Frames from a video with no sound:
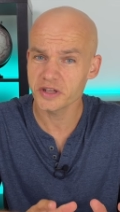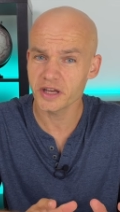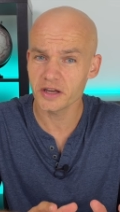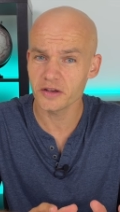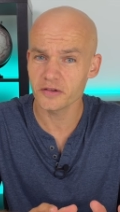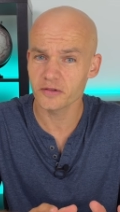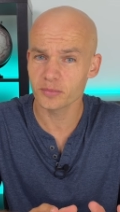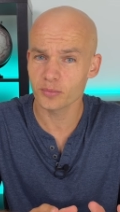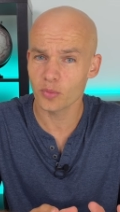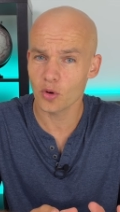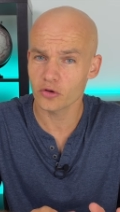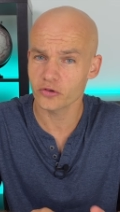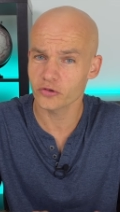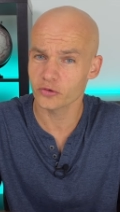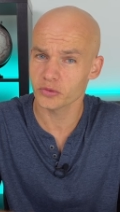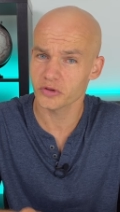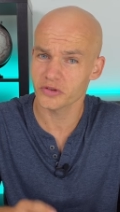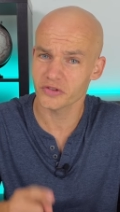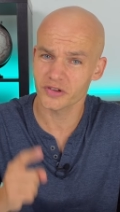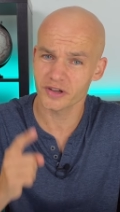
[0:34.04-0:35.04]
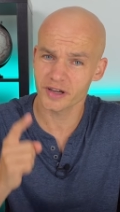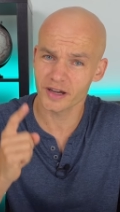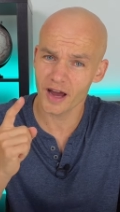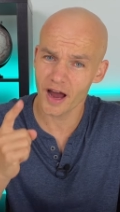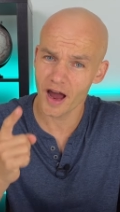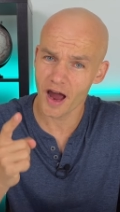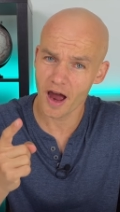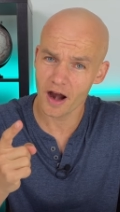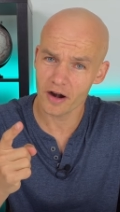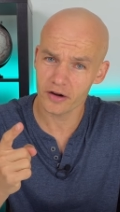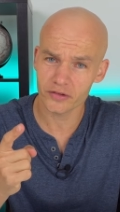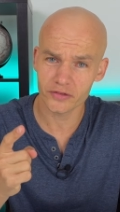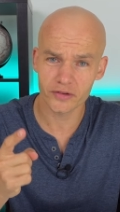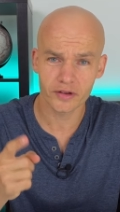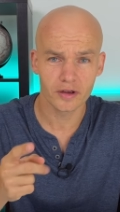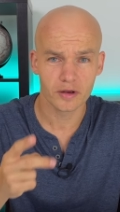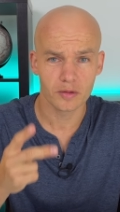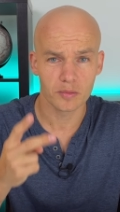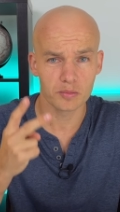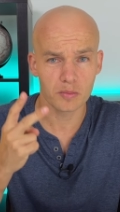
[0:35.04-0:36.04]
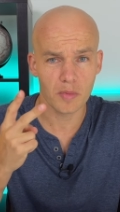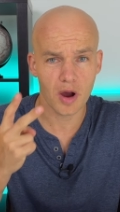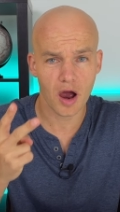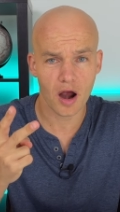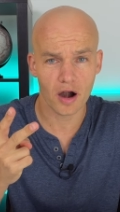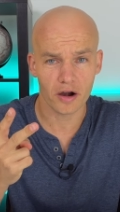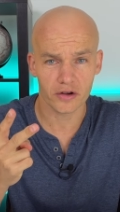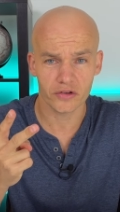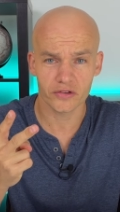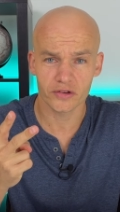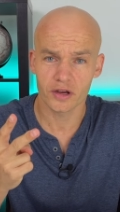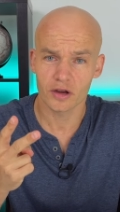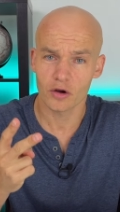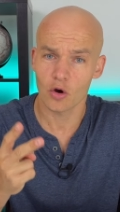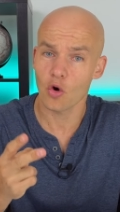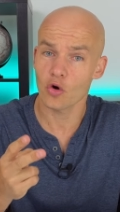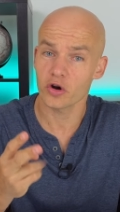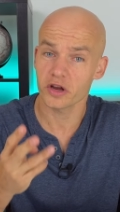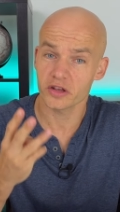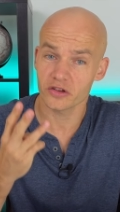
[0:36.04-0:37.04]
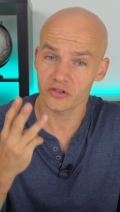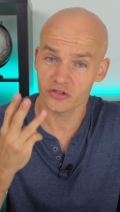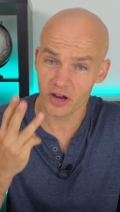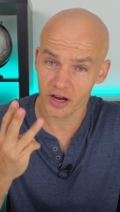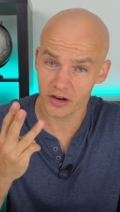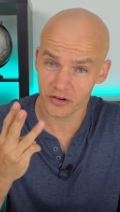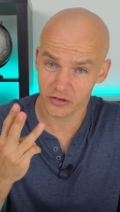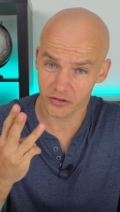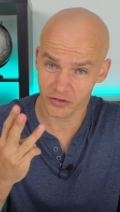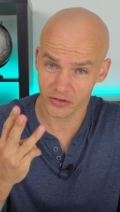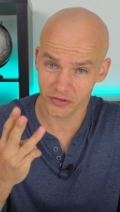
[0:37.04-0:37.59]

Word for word: any spots with scars, marks or injection